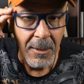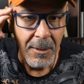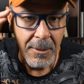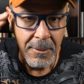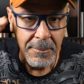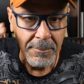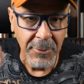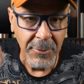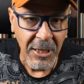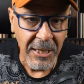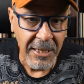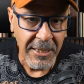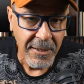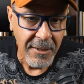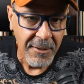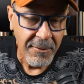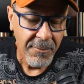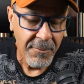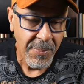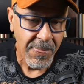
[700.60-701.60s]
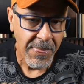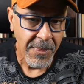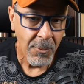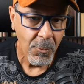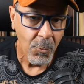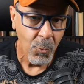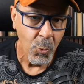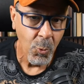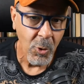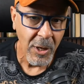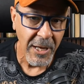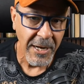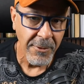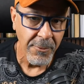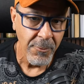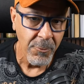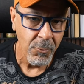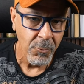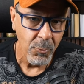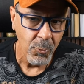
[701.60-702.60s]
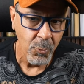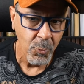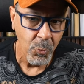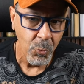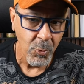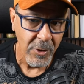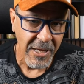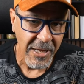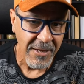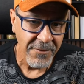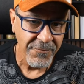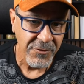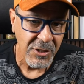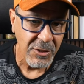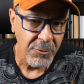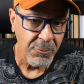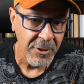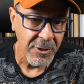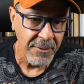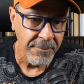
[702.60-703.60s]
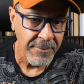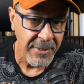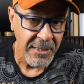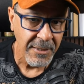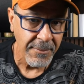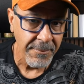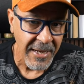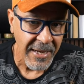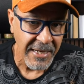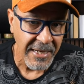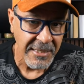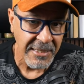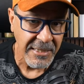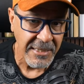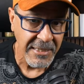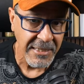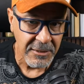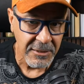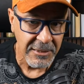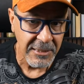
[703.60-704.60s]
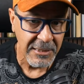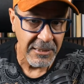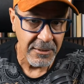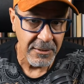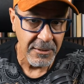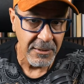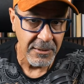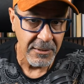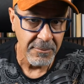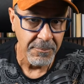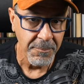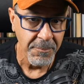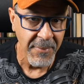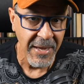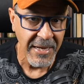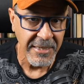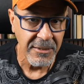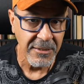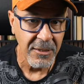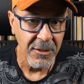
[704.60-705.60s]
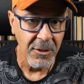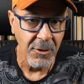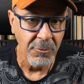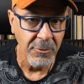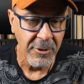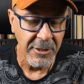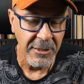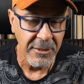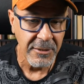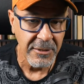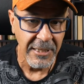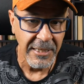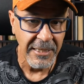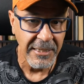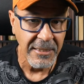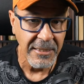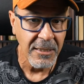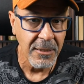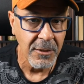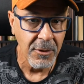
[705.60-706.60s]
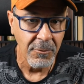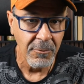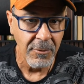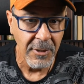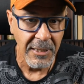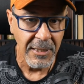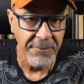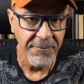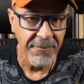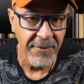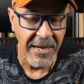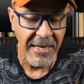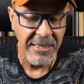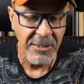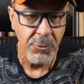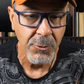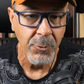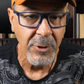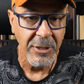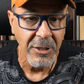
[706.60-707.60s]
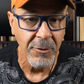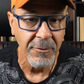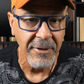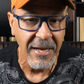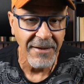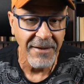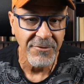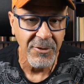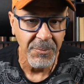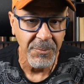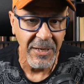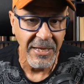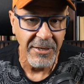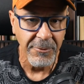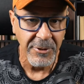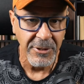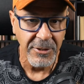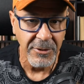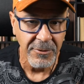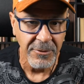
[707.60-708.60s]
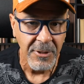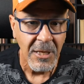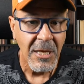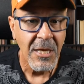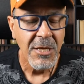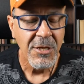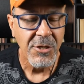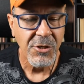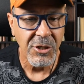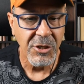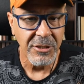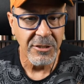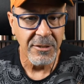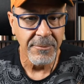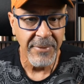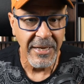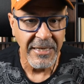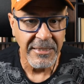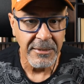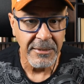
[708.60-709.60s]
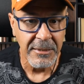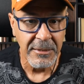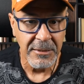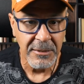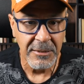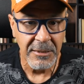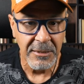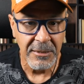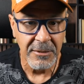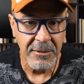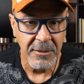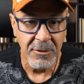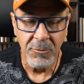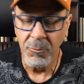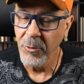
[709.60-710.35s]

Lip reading: But what if she would have been a Mexican citizen? Mexico would have said, you know what, France, we don't have to play with you. She's a Mexican citizen.